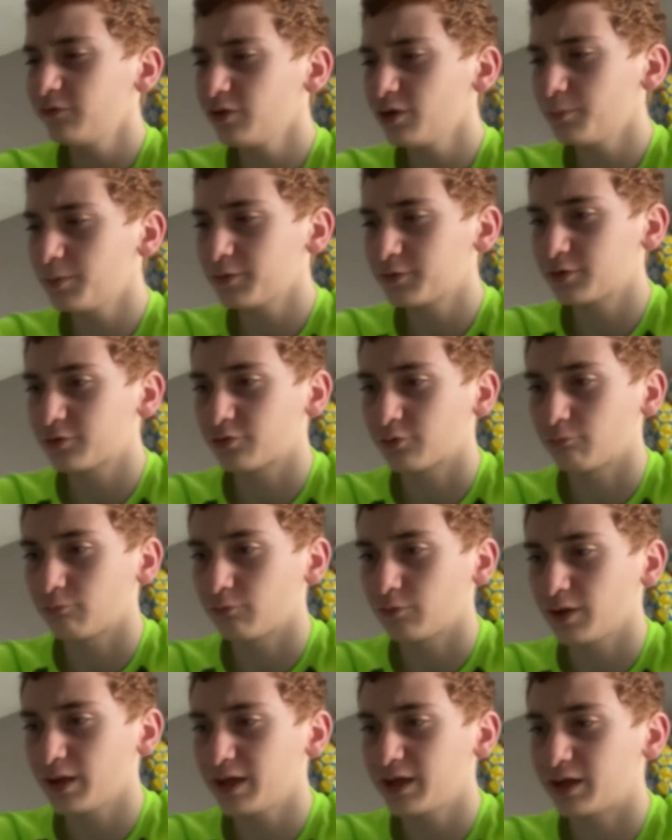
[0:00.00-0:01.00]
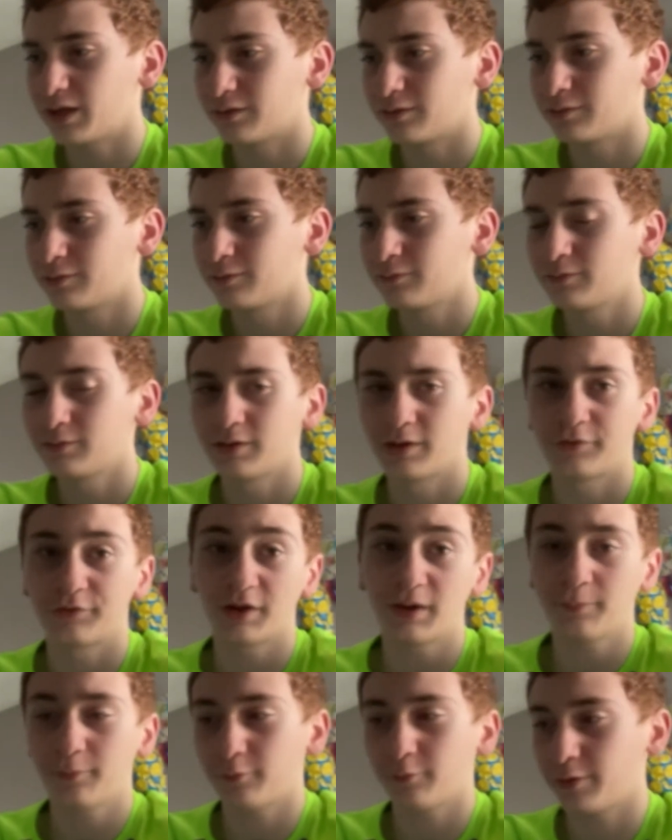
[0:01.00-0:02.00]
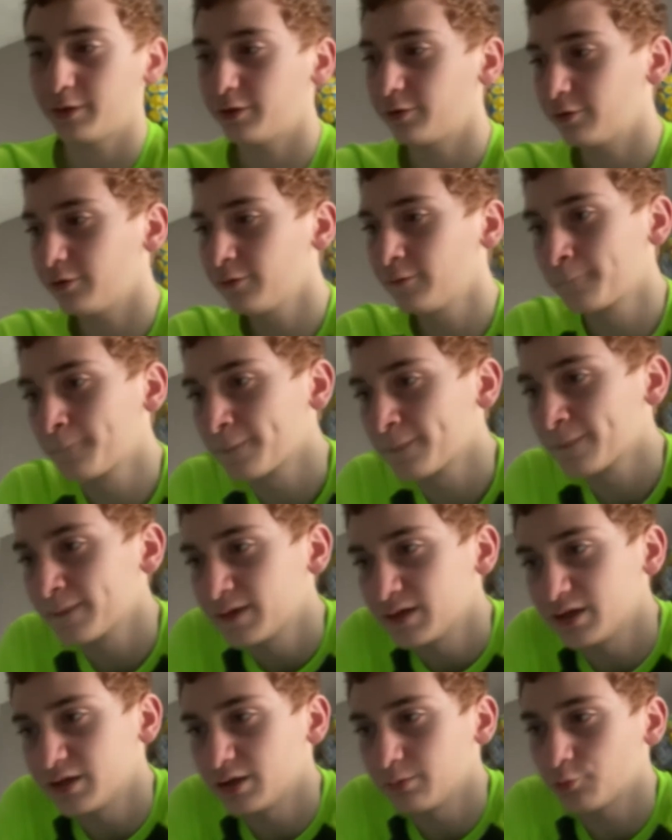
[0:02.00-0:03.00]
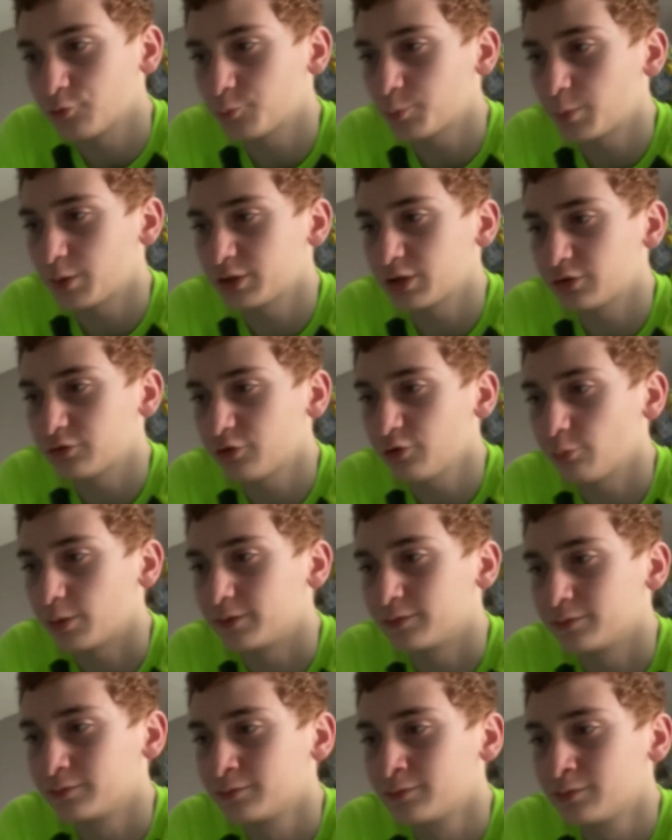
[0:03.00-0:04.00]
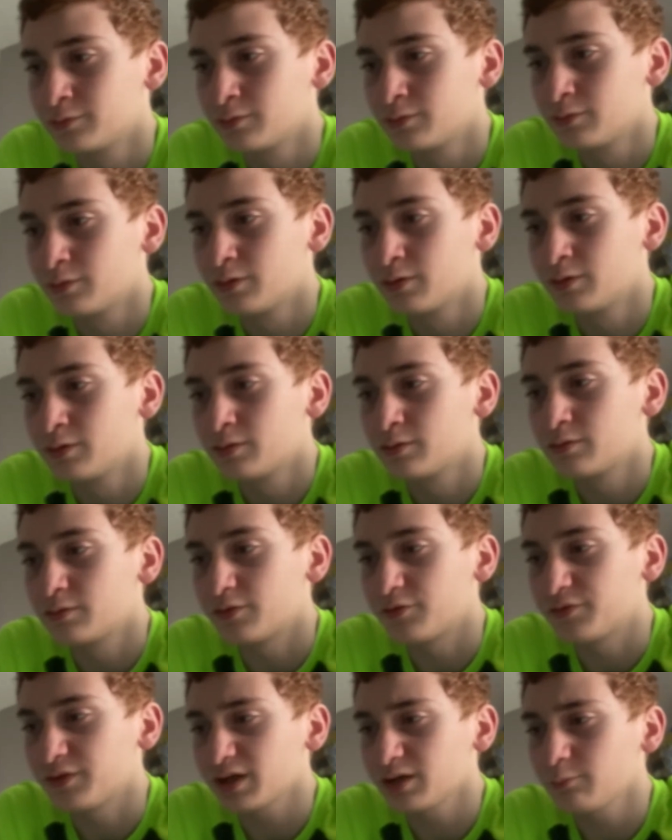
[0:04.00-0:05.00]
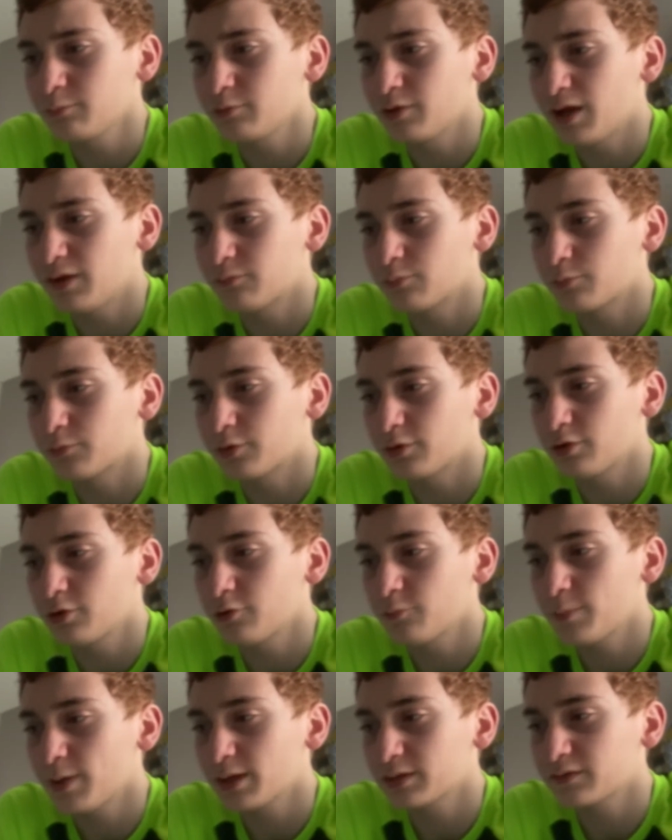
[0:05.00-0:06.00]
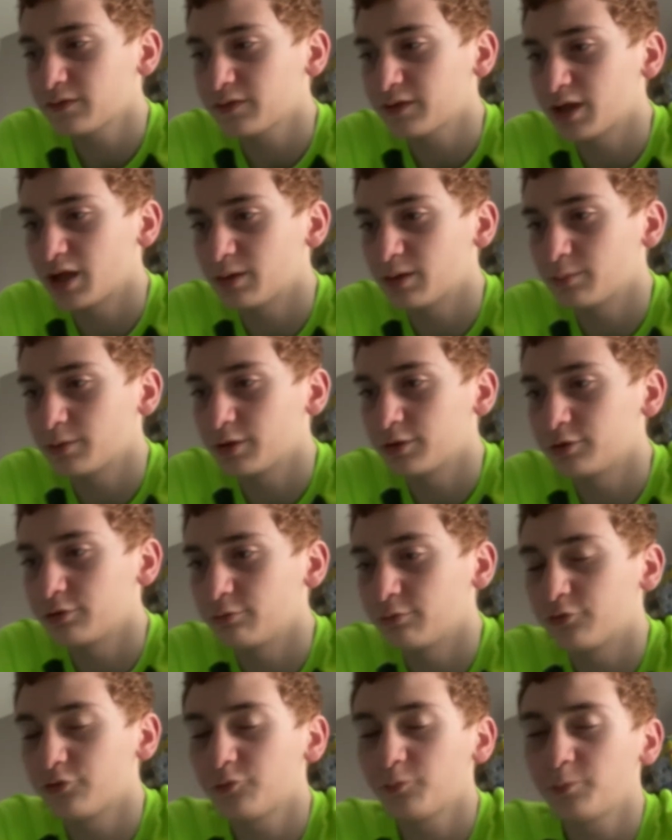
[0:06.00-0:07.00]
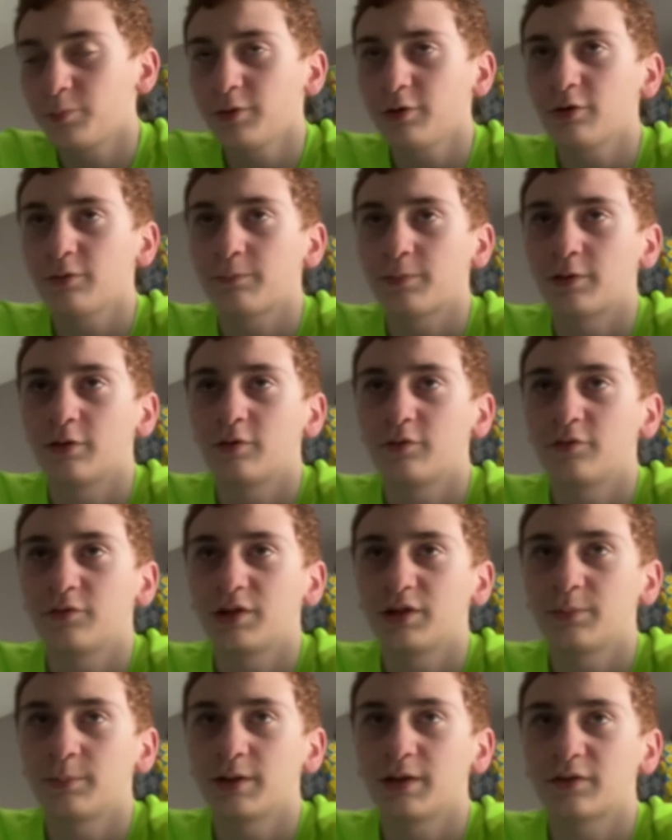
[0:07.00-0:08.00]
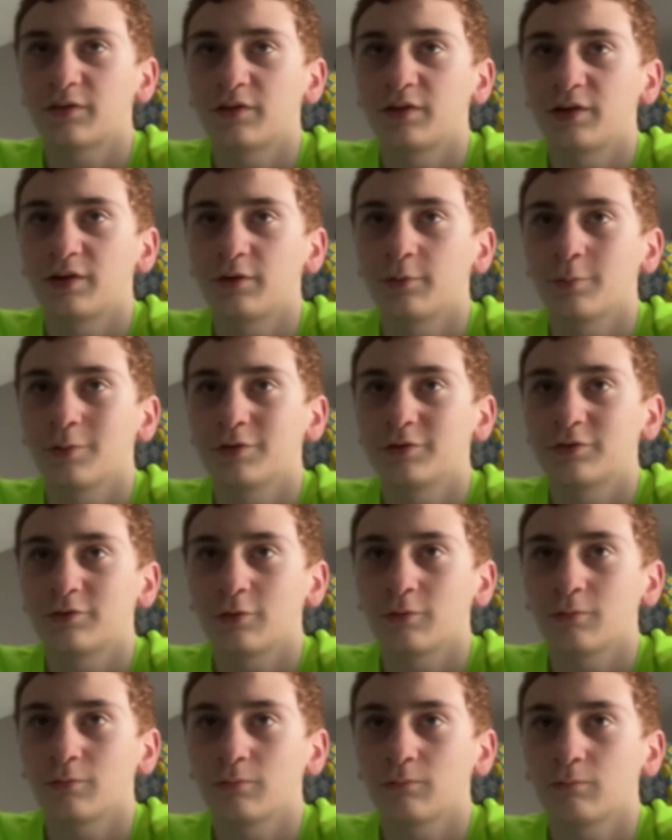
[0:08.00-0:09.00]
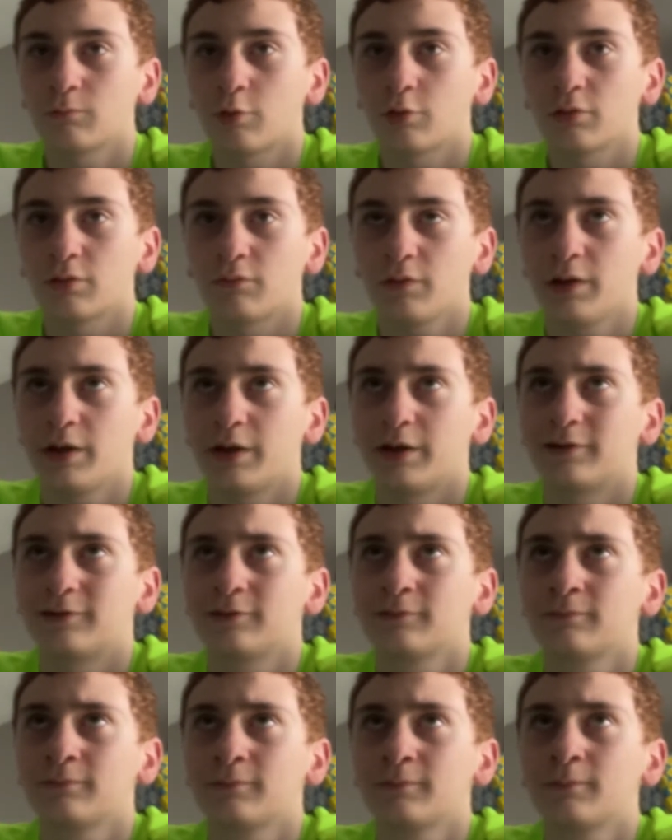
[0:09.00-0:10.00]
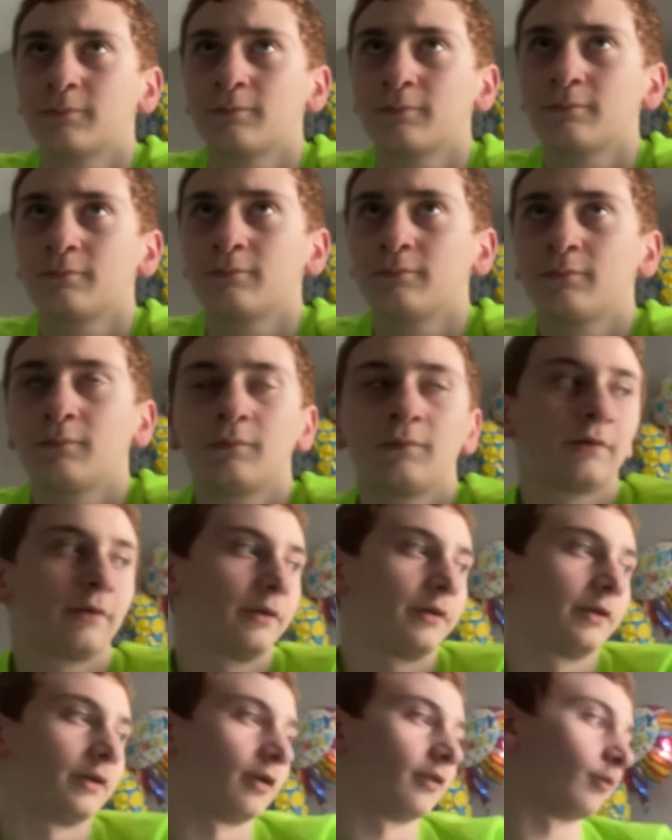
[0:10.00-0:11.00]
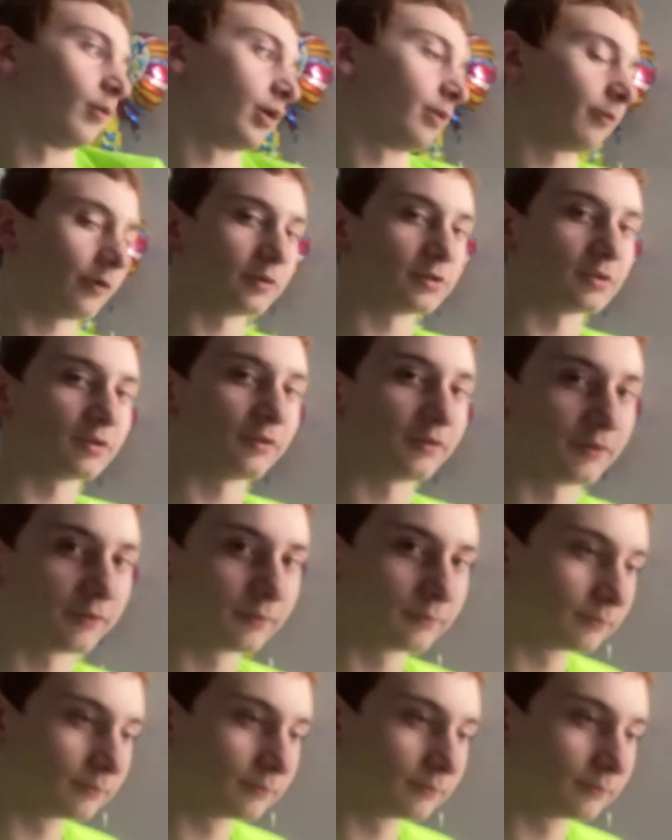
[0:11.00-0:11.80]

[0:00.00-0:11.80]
a message from Lan, his operator, and him responding to it. The second will have him turn his back to the camera and do his spirit pose that he makes in the original World of Light. You know, the one where he just